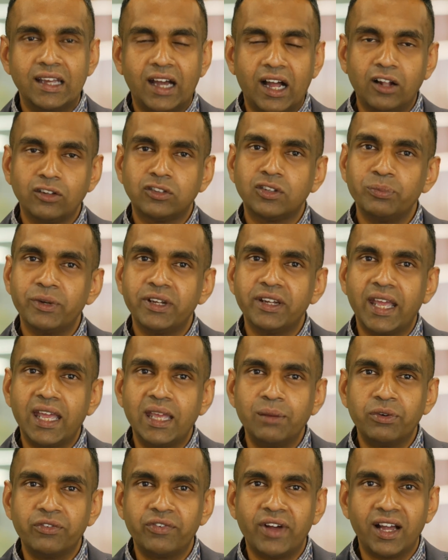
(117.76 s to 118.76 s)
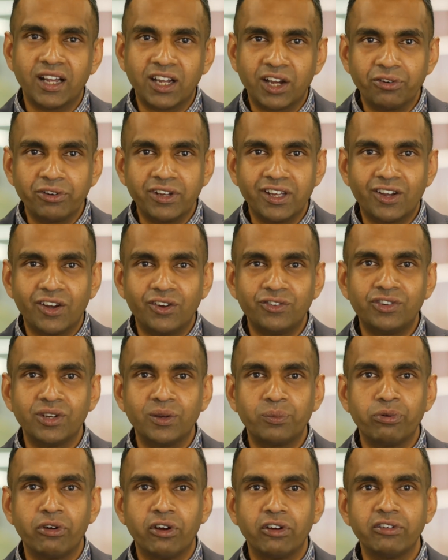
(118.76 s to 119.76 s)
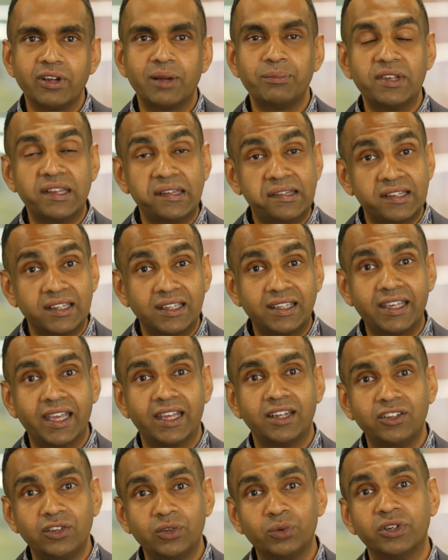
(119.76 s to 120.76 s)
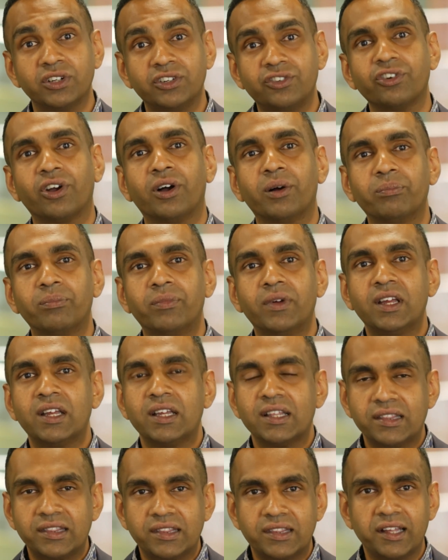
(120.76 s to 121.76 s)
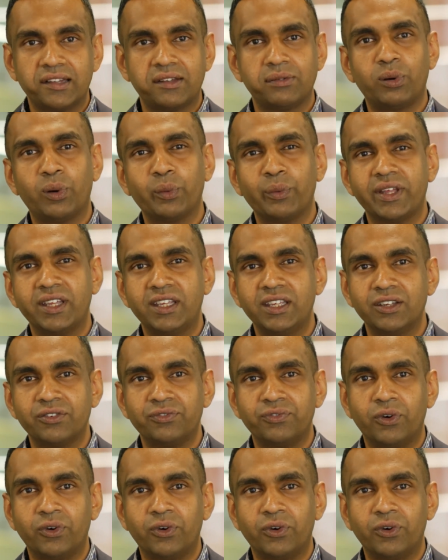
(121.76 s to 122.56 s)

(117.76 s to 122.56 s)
The ultimate aim of our career coaching program is to get you a job. That's what we're here